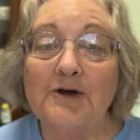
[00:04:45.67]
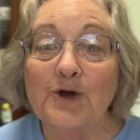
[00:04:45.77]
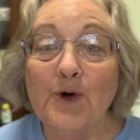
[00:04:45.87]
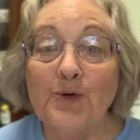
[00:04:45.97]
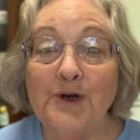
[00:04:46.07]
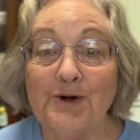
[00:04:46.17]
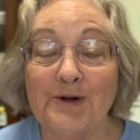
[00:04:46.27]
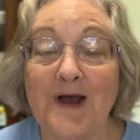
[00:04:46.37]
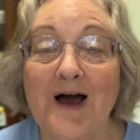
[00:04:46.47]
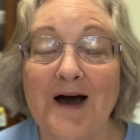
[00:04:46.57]
go near to
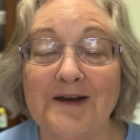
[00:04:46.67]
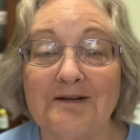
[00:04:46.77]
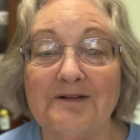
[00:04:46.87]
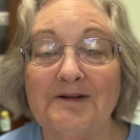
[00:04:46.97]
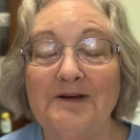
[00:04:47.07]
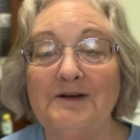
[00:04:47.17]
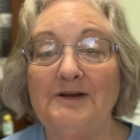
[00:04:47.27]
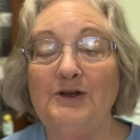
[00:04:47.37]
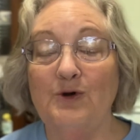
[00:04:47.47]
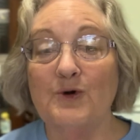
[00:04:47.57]
God.
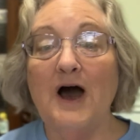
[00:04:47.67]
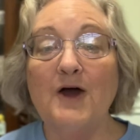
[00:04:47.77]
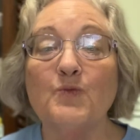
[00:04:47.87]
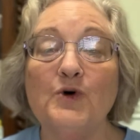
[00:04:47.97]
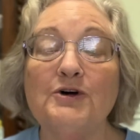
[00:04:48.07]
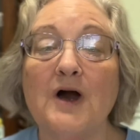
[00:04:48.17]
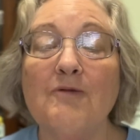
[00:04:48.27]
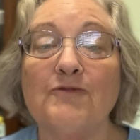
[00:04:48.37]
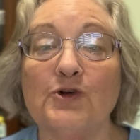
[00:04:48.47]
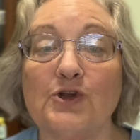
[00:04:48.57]
You know, God will
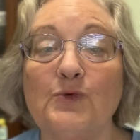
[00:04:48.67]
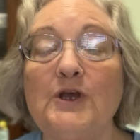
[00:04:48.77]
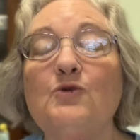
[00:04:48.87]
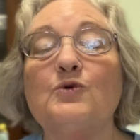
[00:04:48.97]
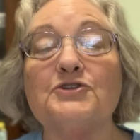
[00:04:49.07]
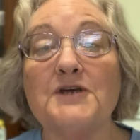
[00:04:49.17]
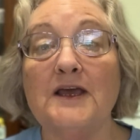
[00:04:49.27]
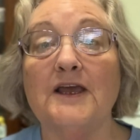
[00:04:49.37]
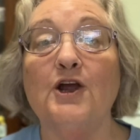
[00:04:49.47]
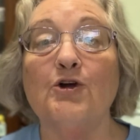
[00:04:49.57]
comfort you. He will
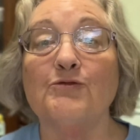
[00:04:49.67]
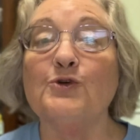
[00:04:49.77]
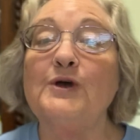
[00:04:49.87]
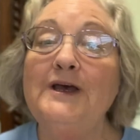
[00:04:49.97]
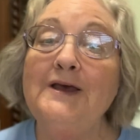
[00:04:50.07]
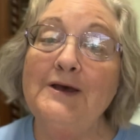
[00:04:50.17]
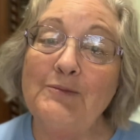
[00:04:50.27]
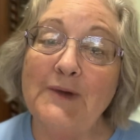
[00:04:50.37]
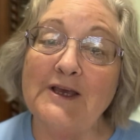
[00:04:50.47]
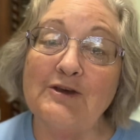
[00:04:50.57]
take care of you. He'll
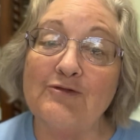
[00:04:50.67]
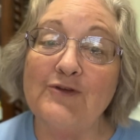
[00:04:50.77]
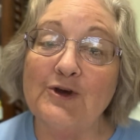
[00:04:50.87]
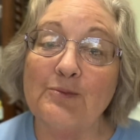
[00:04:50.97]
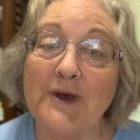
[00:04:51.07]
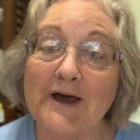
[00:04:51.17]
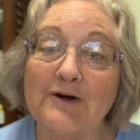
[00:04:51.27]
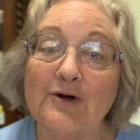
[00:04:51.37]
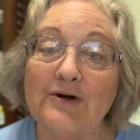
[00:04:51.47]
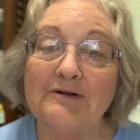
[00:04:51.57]
make you feel
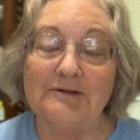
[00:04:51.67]
better.